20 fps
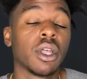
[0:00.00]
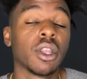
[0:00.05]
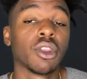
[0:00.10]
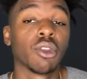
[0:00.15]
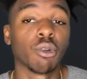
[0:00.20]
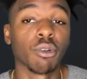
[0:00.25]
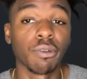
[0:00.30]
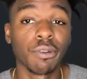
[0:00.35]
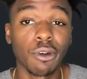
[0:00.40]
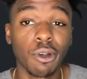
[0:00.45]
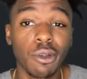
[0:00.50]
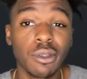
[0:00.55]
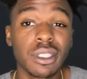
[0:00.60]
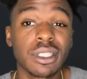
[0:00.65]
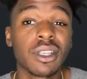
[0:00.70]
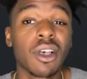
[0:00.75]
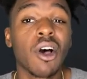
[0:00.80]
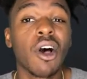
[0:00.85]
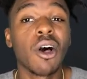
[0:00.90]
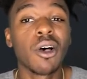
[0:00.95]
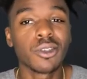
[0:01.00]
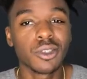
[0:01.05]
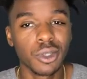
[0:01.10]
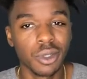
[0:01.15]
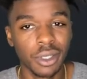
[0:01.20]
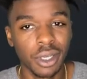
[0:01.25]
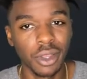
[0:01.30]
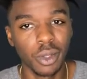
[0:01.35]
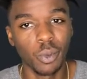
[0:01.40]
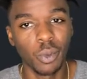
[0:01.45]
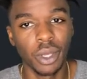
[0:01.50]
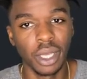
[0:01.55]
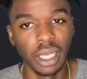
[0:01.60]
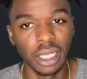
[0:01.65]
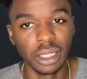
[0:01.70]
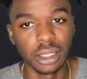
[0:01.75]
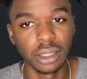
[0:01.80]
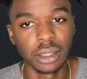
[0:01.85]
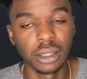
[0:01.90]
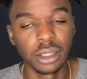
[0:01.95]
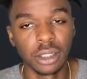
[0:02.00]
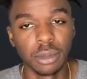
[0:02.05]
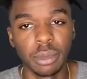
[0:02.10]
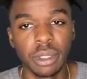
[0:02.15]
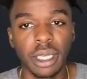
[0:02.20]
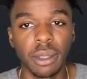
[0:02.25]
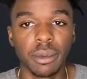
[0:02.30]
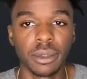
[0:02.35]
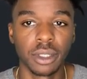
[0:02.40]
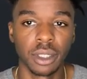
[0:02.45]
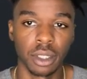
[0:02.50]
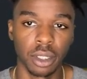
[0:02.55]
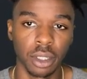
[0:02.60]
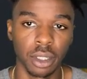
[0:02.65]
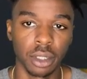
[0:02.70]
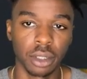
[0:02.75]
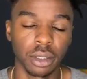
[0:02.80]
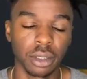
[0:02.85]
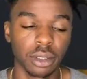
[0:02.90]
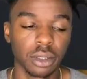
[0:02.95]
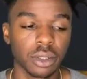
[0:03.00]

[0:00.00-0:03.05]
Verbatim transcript: The referrals is also another way to be able to earn.